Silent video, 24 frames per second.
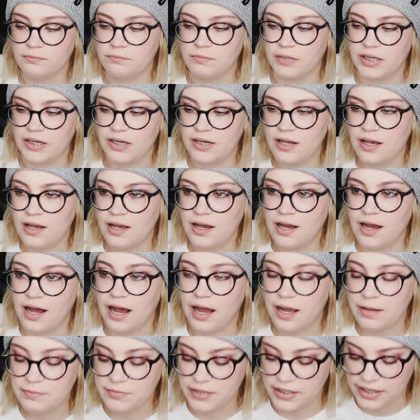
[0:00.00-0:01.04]
But
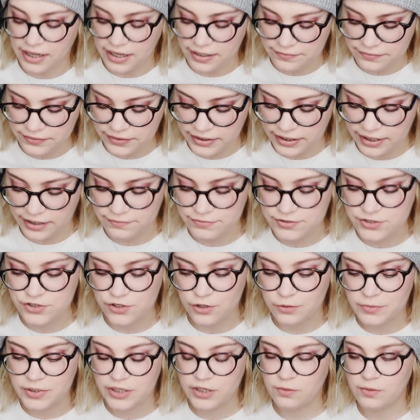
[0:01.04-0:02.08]
I'm like, I feel like I have
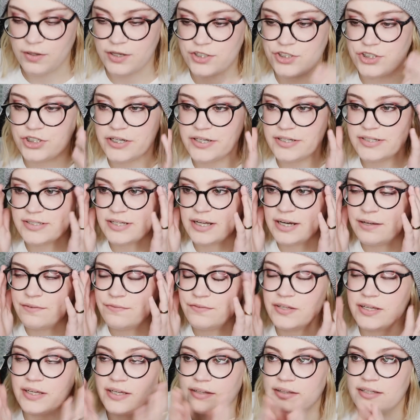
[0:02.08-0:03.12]
so many questions, and I
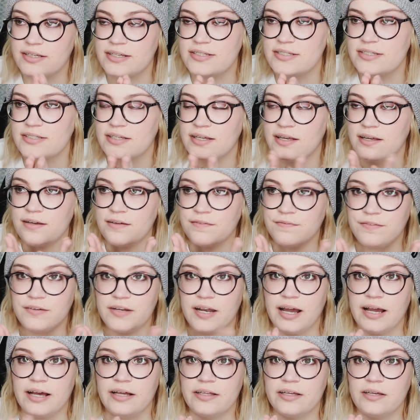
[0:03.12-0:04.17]
feel like this
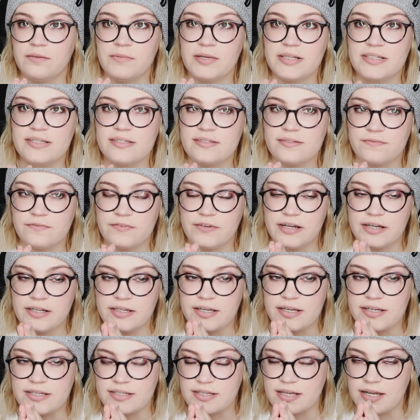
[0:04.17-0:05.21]
finale, mid-season
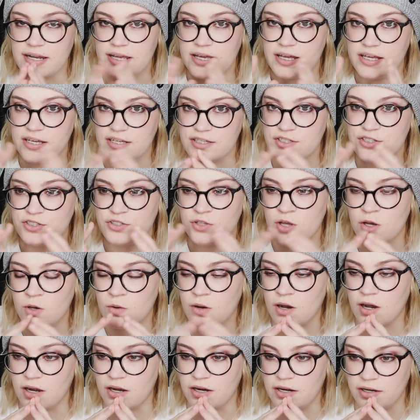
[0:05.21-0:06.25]
finale, is going to hit so
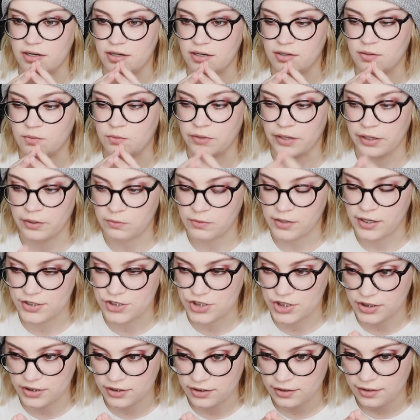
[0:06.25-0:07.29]
hard when I
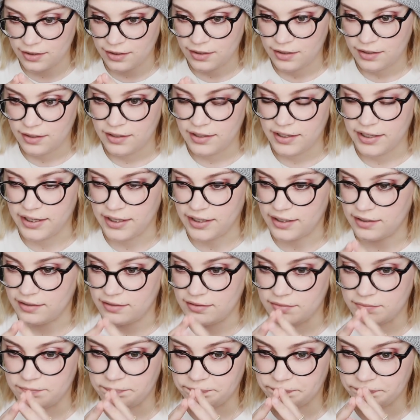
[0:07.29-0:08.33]
watch it,
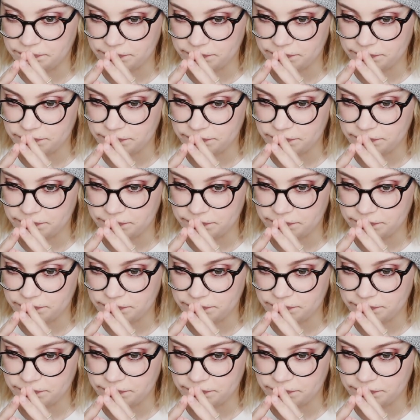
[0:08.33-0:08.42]
and